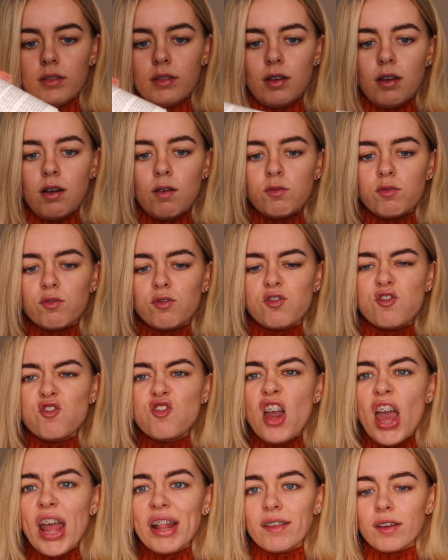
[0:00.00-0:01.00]
Oh
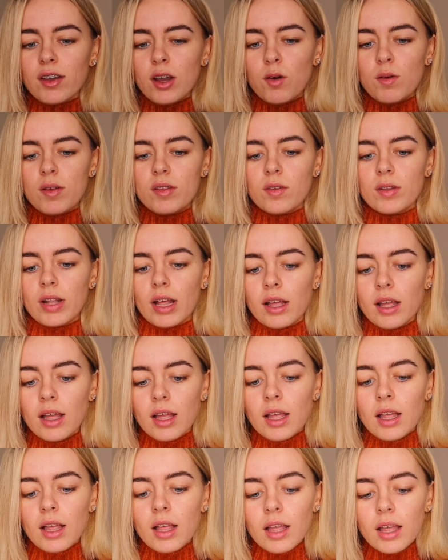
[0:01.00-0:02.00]
shit, I always do that.
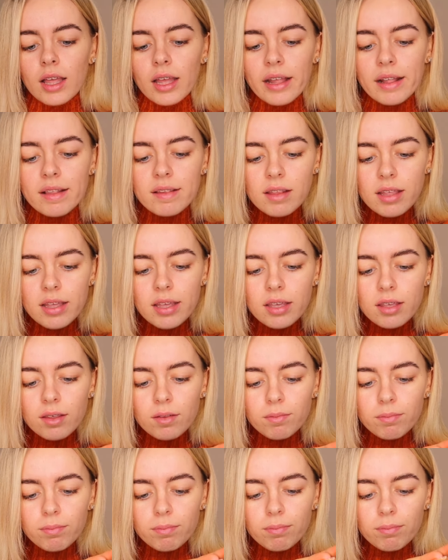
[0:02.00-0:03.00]
It's like,
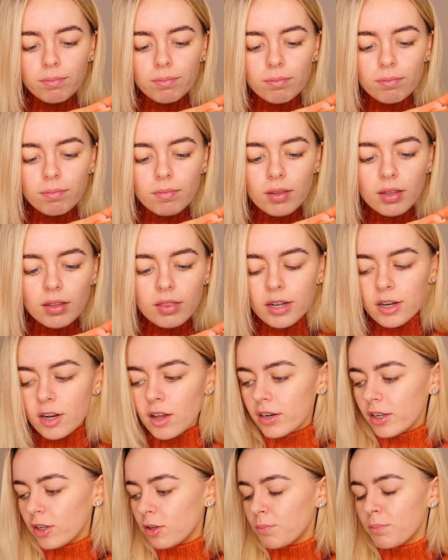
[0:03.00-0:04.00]
they're
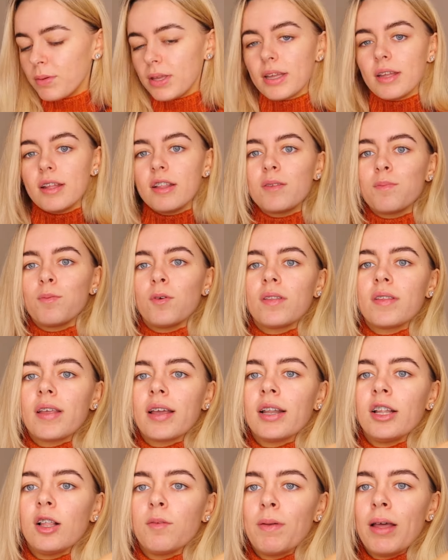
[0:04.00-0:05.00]
not little beads, but it's
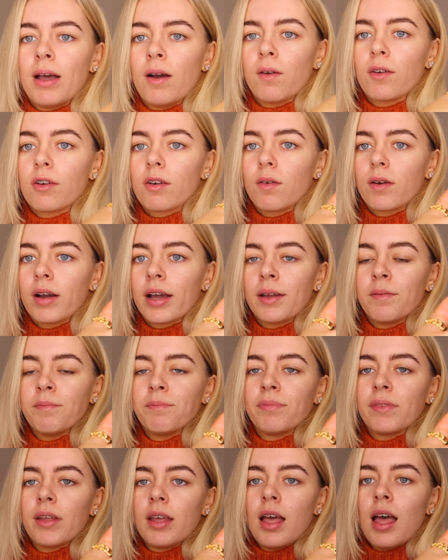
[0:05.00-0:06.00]
like a little powder, okay?
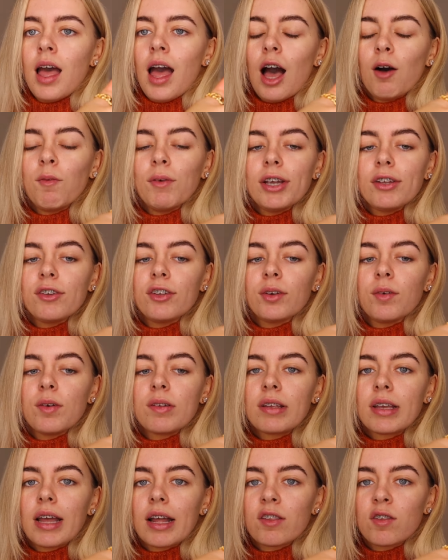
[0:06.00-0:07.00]
And what you do
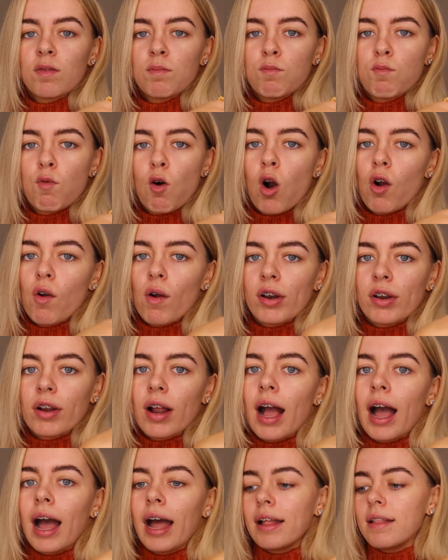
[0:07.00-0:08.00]
is you get some water on your
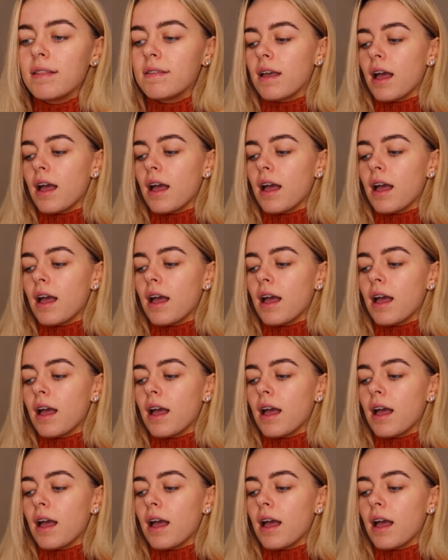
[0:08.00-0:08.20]
hand